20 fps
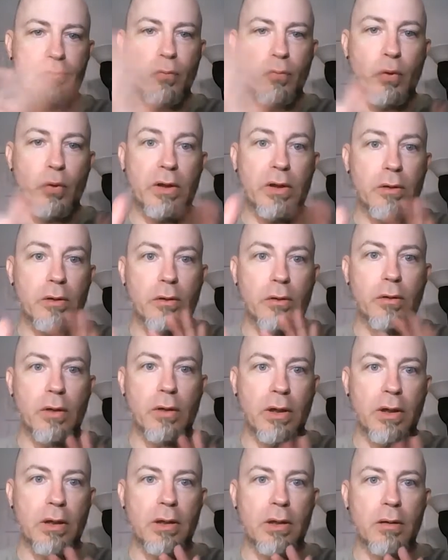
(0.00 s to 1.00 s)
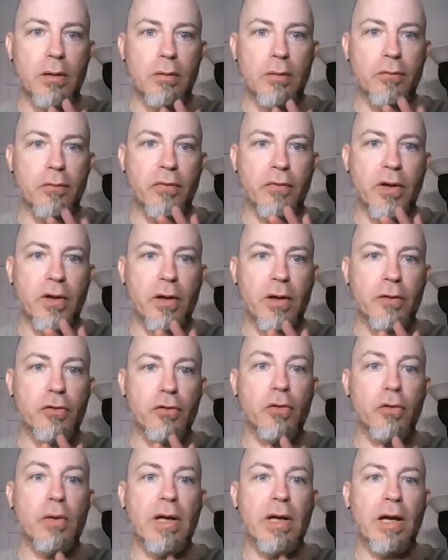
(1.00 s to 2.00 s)
wheel of
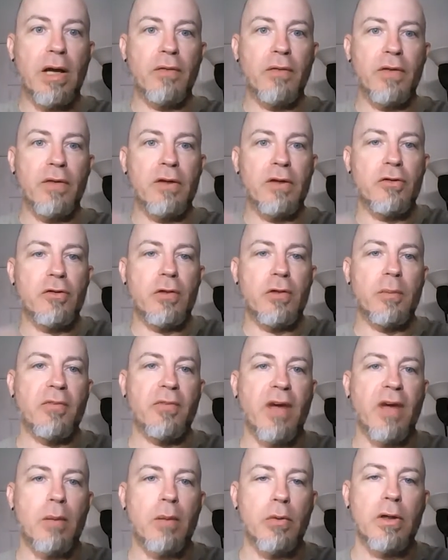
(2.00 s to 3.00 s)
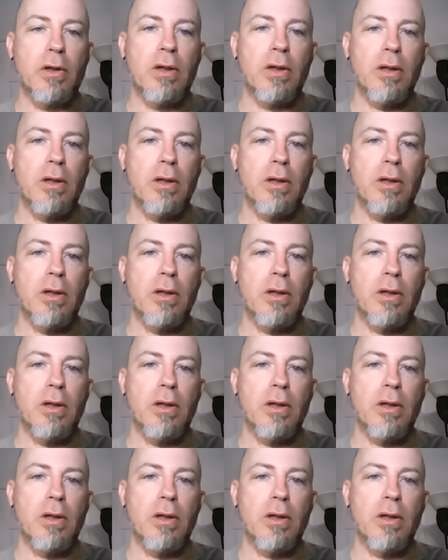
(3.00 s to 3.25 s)
2.5 inch strip fabric